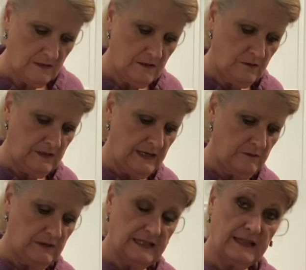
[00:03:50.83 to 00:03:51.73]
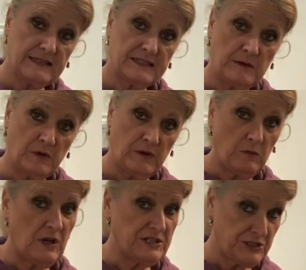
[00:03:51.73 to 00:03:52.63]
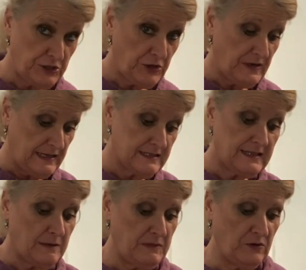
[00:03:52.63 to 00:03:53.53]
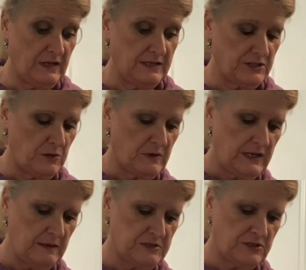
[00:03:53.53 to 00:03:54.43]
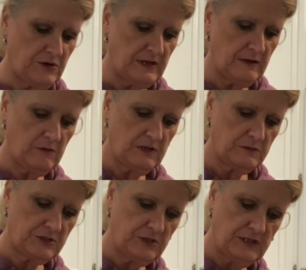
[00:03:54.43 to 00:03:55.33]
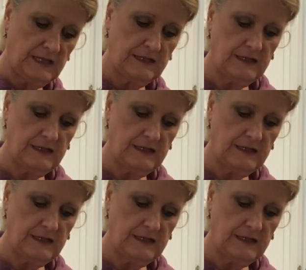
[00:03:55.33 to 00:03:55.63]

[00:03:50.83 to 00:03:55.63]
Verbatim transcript: Okay, we'll let that simmer while stirring. It's got milk in it, so you wanna keep stirring it while it was cooking.